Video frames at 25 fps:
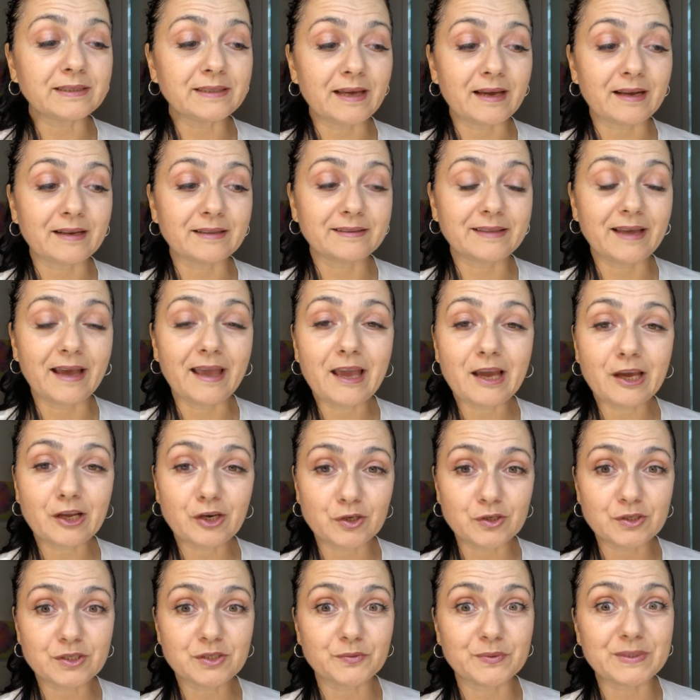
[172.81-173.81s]
those
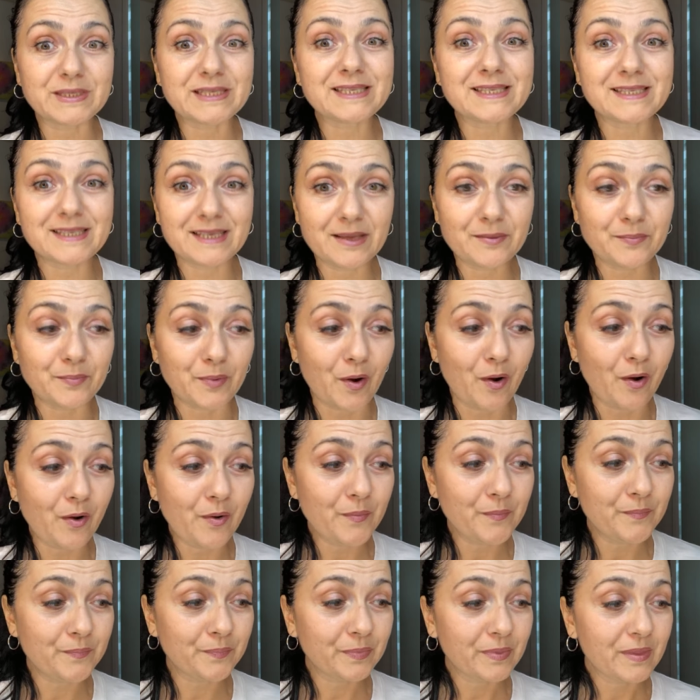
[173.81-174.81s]
that are diagnosed
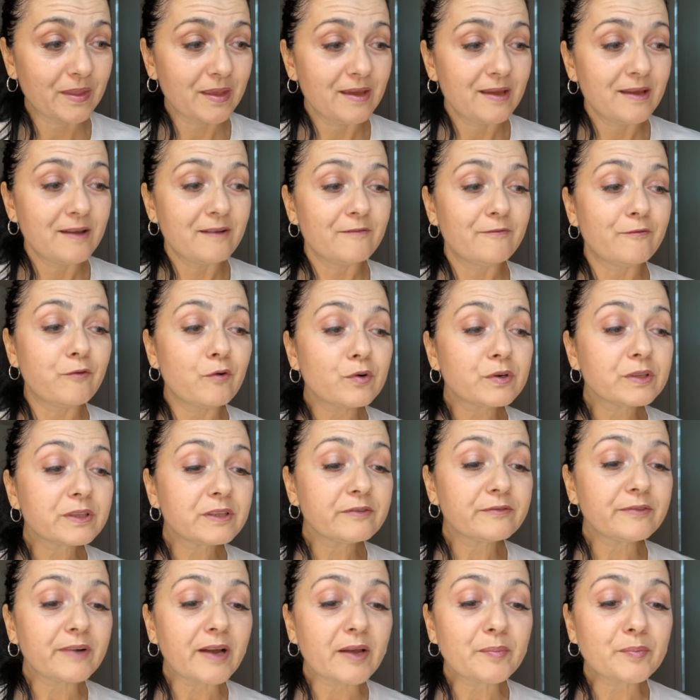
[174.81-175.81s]
with SIBO,
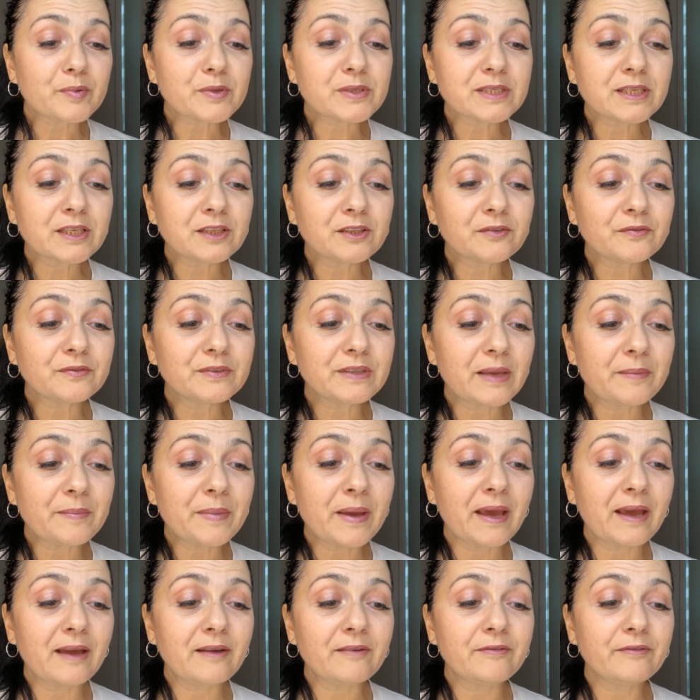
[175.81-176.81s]

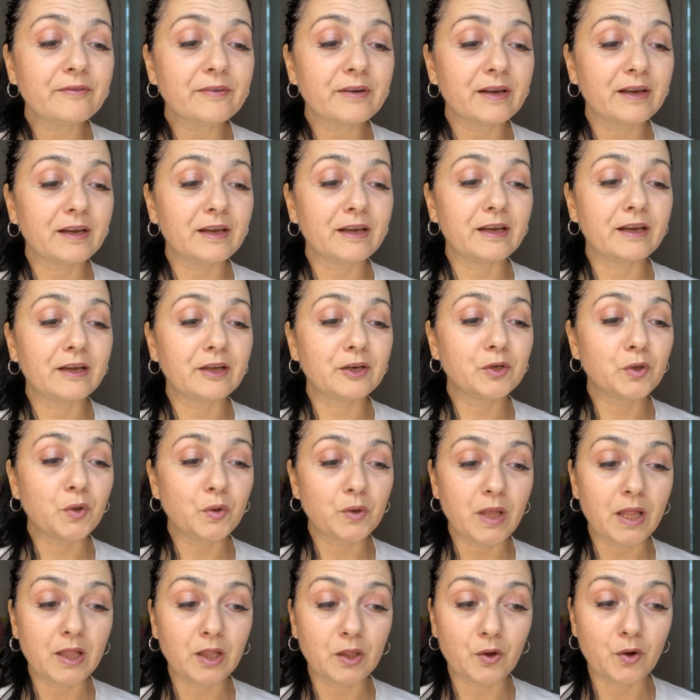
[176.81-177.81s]
45% of them have
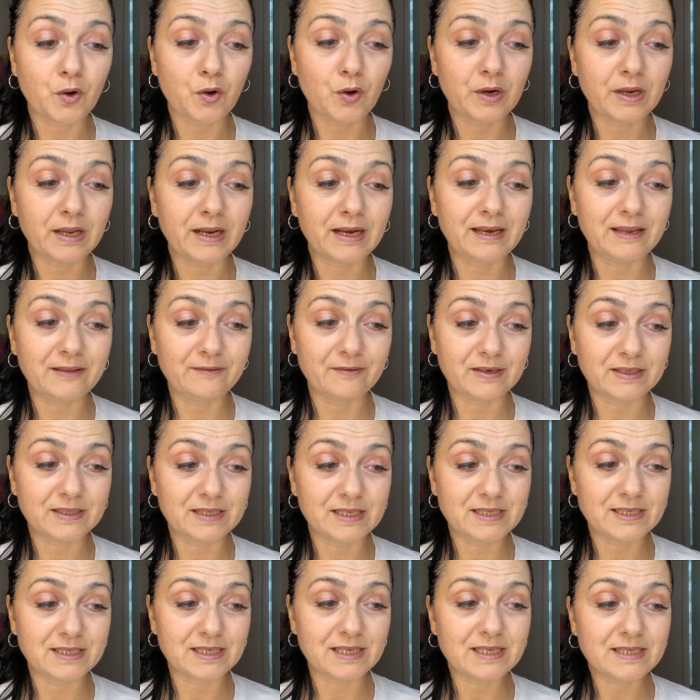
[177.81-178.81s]

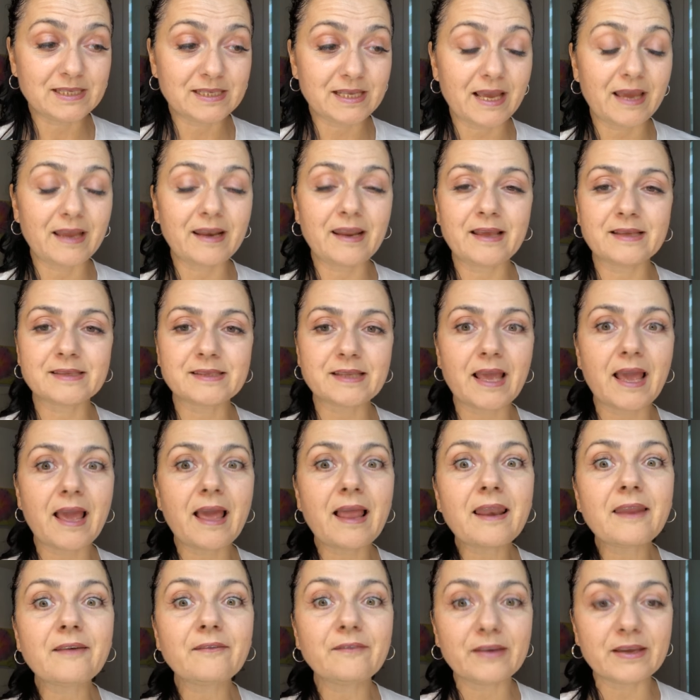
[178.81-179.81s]
non-alcoholic liver
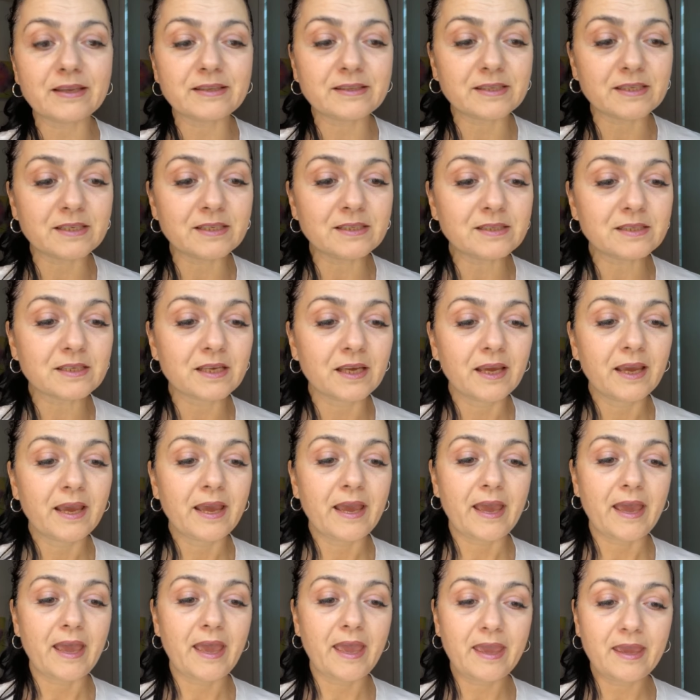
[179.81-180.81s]
disease and has
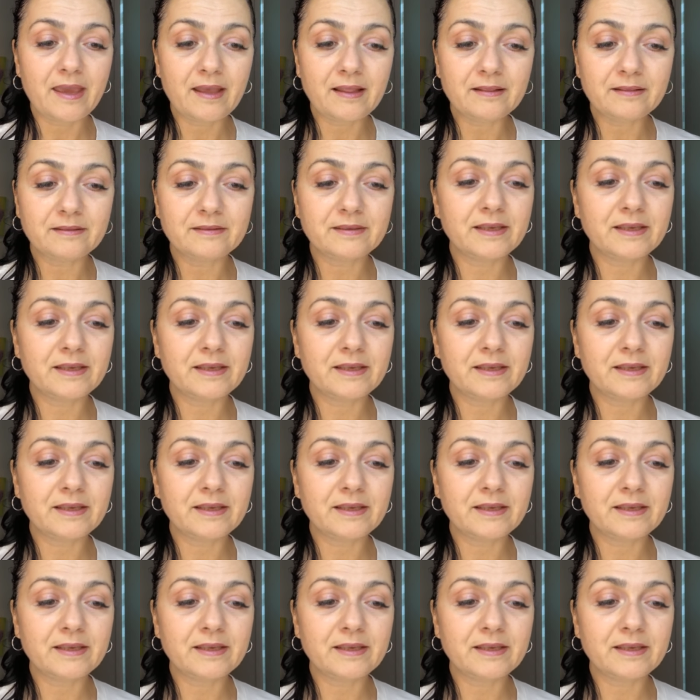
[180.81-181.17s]
elevated